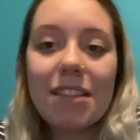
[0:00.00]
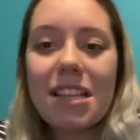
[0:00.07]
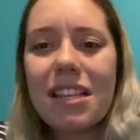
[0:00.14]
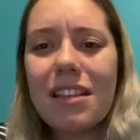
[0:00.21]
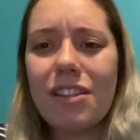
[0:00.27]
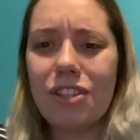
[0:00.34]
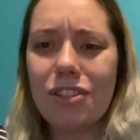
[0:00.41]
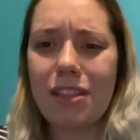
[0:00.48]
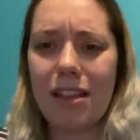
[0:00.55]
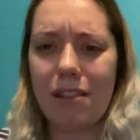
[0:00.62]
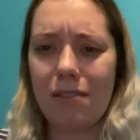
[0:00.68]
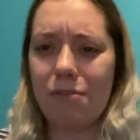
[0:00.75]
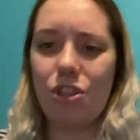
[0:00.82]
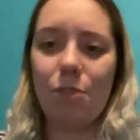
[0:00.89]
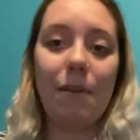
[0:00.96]
just
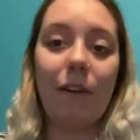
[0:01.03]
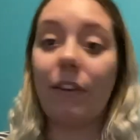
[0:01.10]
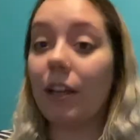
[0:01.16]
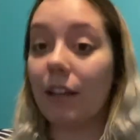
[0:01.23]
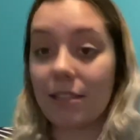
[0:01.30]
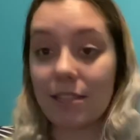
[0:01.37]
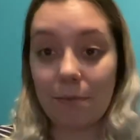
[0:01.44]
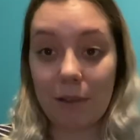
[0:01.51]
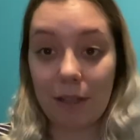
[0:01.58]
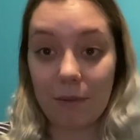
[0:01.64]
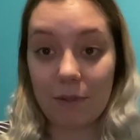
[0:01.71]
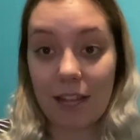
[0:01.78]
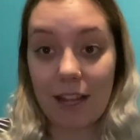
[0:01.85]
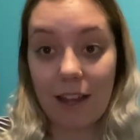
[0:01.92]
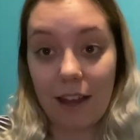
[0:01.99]
she'd be able to tell something
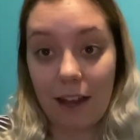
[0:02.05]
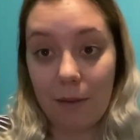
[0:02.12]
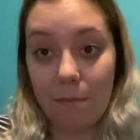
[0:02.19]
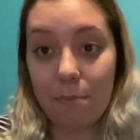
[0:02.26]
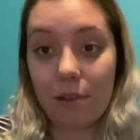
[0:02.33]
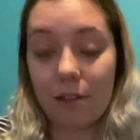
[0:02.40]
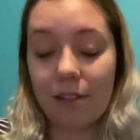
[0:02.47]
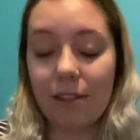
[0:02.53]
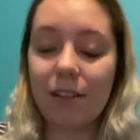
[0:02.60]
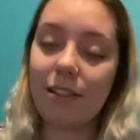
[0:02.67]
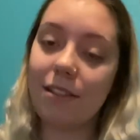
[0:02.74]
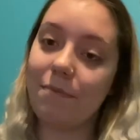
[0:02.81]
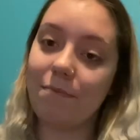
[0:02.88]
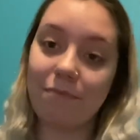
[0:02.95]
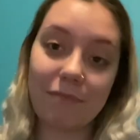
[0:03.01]
was like up,
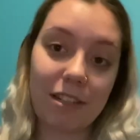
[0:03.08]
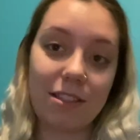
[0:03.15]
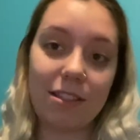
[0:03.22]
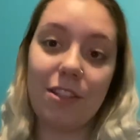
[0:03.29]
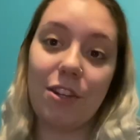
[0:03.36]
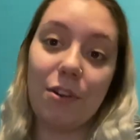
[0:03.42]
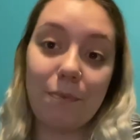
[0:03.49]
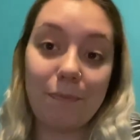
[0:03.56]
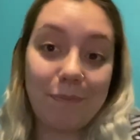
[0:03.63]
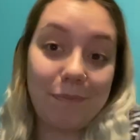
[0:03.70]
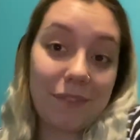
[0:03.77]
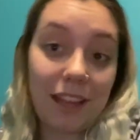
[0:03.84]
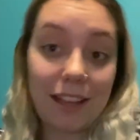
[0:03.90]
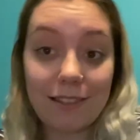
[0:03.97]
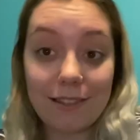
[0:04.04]
because you know
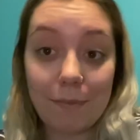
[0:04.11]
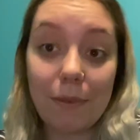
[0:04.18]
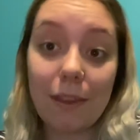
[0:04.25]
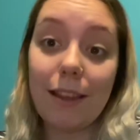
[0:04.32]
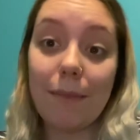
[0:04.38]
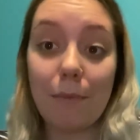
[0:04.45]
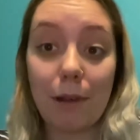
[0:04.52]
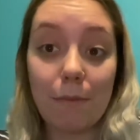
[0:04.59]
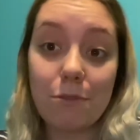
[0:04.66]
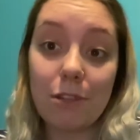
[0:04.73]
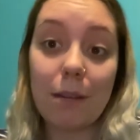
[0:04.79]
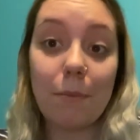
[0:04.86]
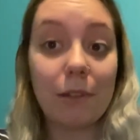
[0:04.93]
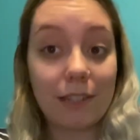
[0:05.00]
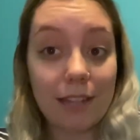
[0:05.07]
that's something that moms are
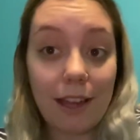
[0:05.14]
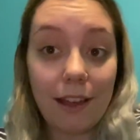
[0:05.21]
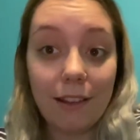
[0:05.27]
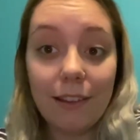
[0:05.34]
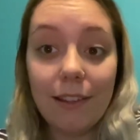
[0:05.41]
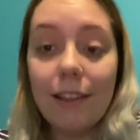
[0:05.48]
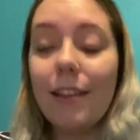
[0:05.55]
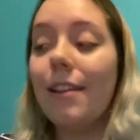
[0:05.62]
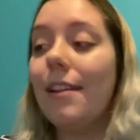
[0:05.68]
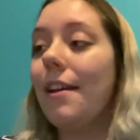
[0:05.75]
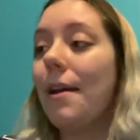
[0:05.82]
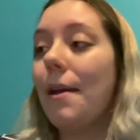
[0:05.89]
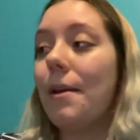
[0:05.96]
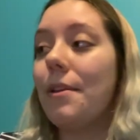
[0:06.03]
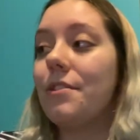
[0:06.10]
able to tell.
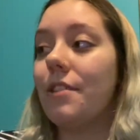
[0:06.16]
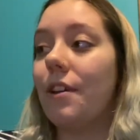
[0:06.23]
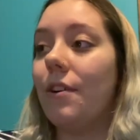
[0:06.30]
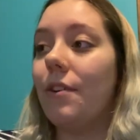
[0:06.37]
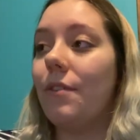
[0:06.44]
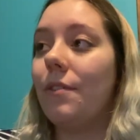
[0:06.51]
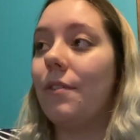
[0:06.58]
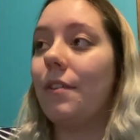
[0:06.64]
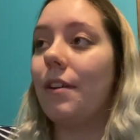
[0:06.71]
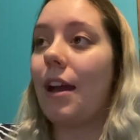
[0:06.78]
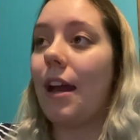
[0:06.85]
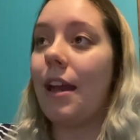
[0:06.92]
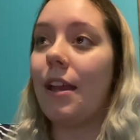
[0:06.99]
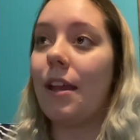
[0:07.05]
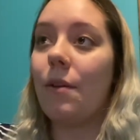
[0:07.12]
So
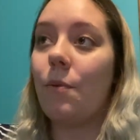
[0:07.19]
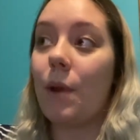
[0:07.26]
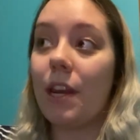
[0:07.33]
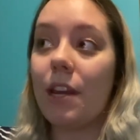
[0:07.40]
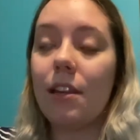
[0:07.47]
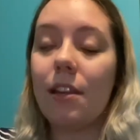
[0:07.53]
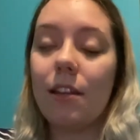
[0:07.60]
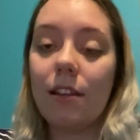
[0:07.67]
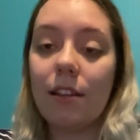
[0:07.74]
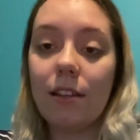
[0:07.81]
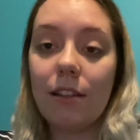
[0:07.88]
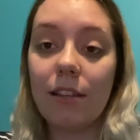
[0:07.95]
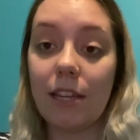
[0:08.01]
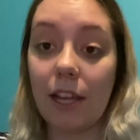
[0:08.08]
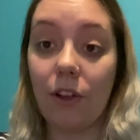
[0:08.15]
I waited
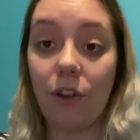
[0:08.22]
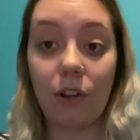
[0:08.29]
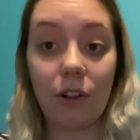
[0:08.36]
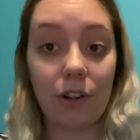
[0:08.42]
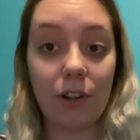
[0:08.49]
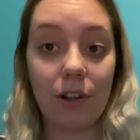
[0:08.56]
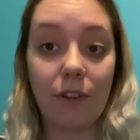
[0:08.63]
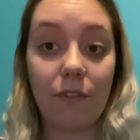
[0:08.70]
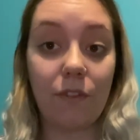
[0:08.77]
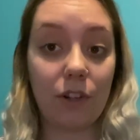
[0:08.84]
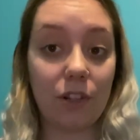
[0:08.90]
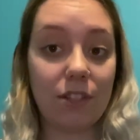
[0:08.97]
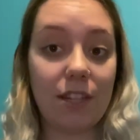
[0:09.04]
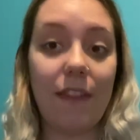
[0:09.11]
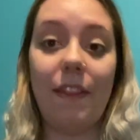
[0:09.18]
to tell her
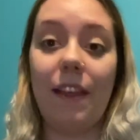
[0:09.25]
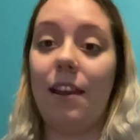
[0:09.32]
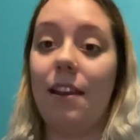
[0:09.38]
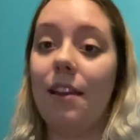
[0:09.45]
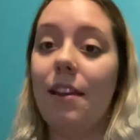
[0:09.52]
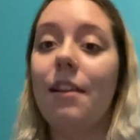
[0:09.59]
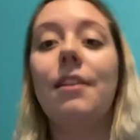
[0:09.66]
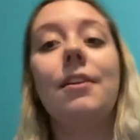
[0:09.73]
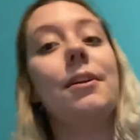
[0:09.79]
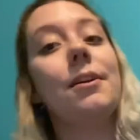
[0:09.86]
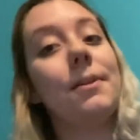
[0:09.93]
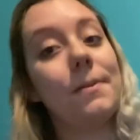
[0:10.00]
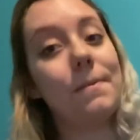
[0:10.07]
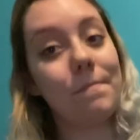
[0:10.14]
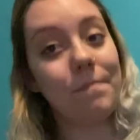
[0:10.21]
first and then
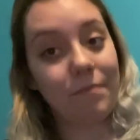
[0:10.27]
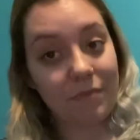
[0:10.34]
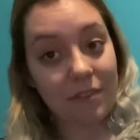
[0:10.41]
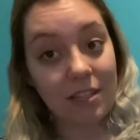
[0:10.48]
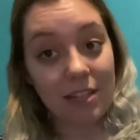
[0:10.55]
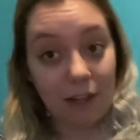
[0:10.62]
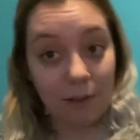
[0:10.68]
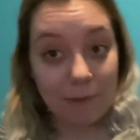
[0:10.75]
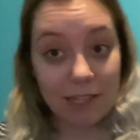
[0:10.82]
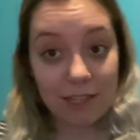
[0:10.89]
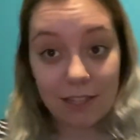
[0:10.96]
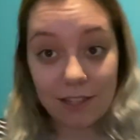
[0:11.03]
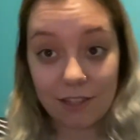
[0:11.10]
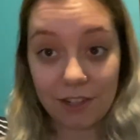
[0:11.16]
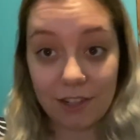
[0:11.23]
to tell my
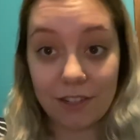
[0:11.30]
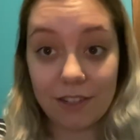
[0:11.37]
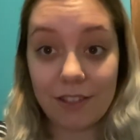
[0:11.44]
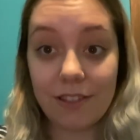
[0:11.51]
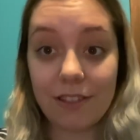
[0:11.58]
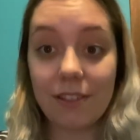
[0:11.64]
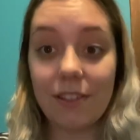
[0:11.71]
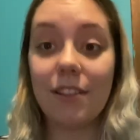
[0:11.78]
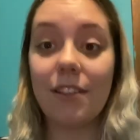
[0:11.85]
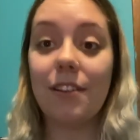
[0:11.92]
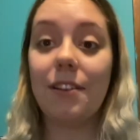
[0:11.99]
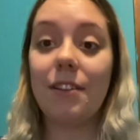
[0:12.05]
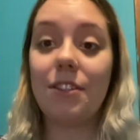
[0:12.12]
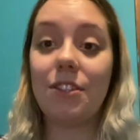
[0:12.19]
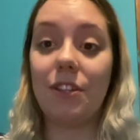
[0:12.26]
sisters.
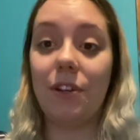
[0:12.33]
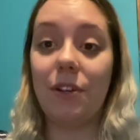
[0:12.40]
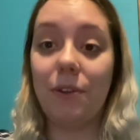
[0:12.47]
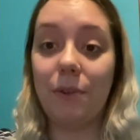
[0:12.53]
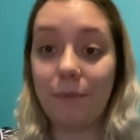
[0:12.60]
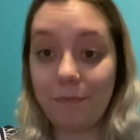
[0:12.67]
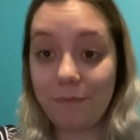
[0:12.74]
So